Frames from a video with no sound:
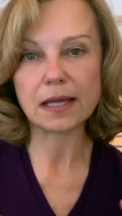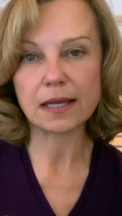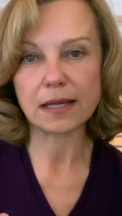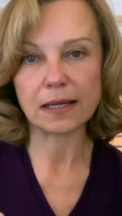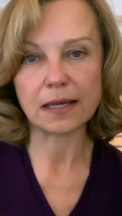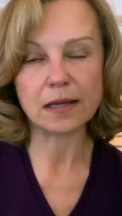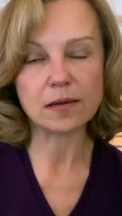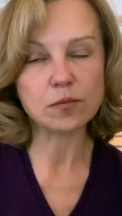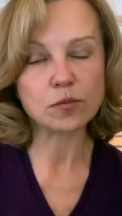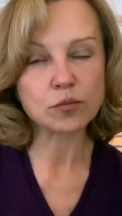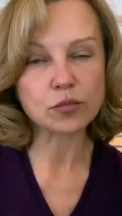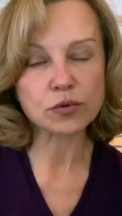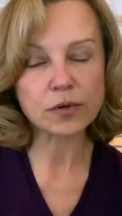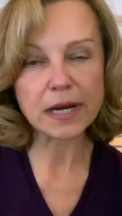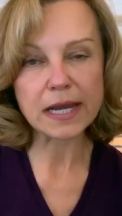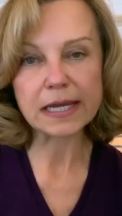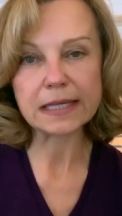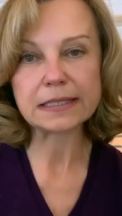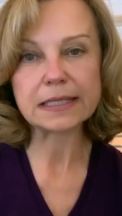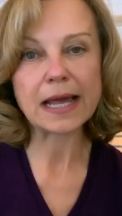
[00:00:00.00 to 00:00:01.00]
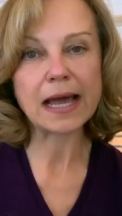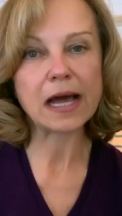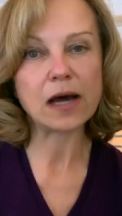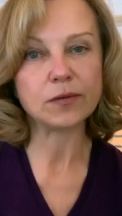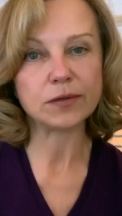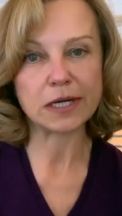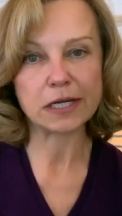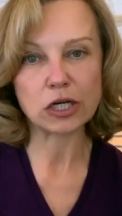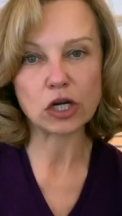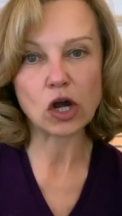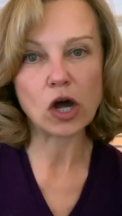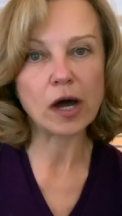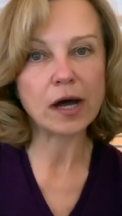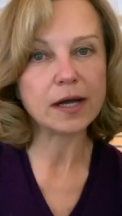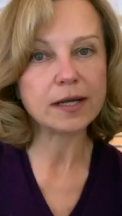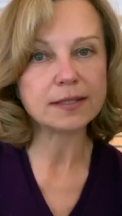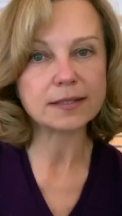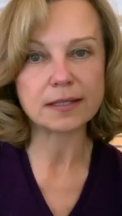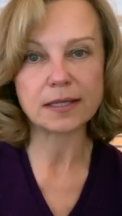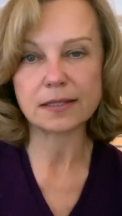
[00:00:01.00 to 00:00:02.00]
it can break down and
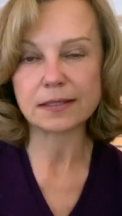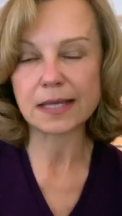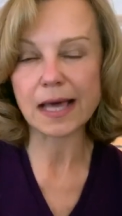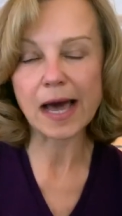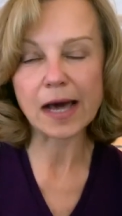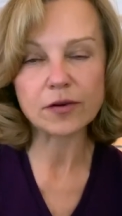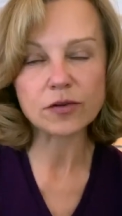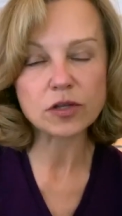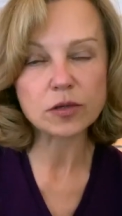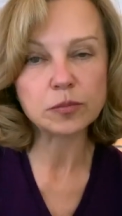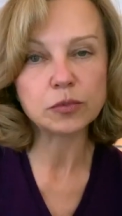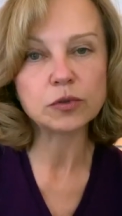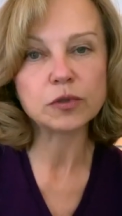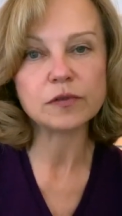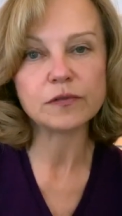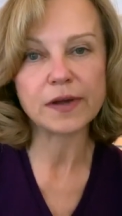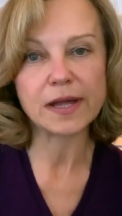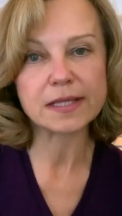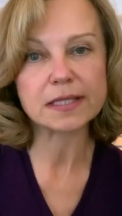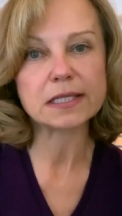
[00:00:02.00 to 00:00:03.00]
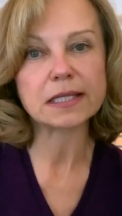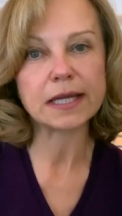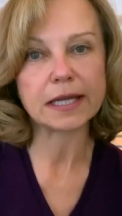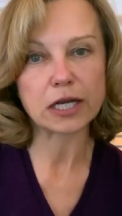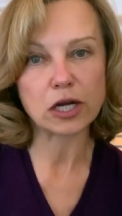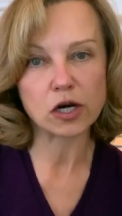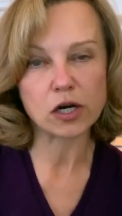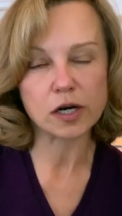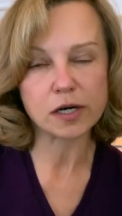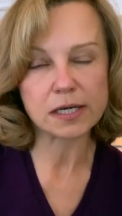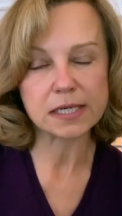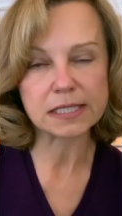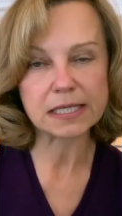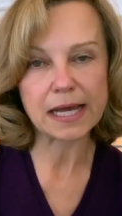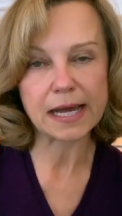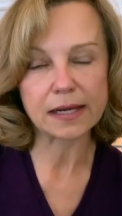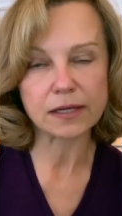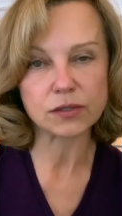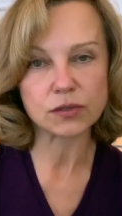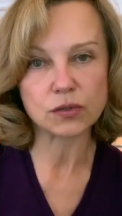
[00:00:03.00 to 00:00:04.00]
cause these out of the blue events like heart
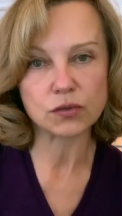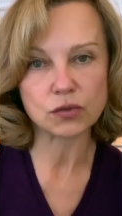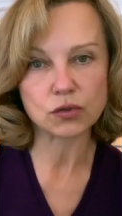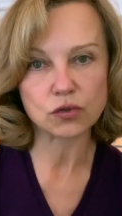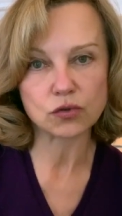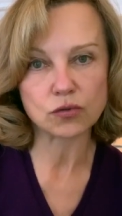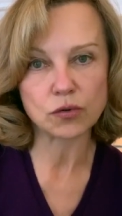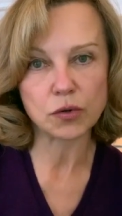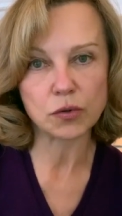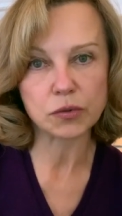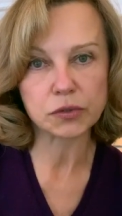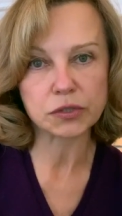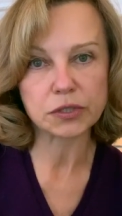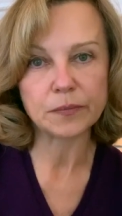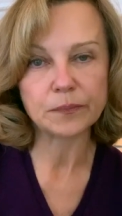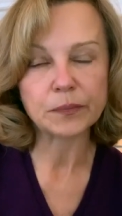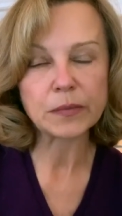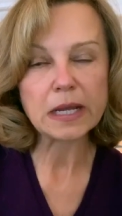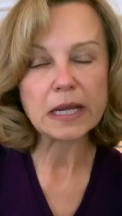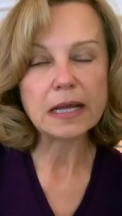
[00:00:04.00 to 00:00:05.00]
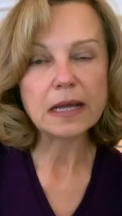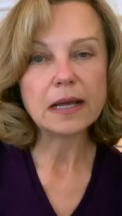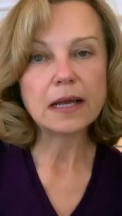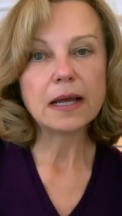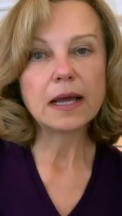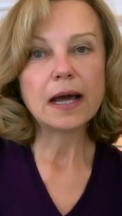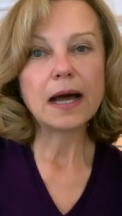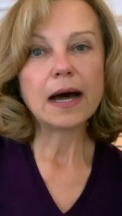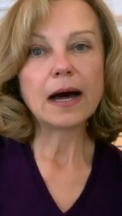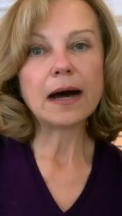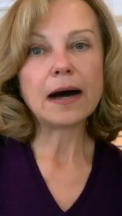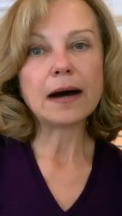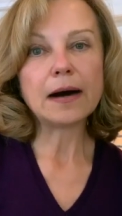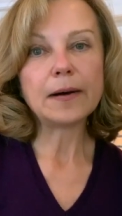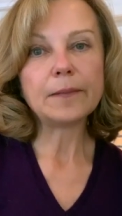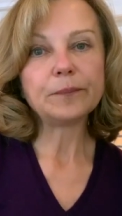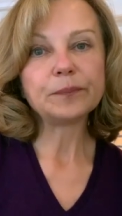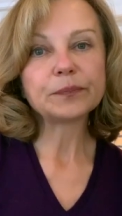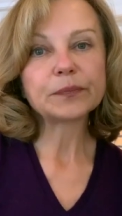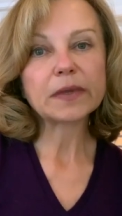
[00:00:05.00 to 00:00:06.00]
attacks and strokes.
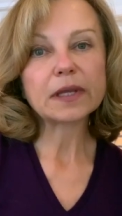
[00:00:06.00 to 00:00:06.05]
Um,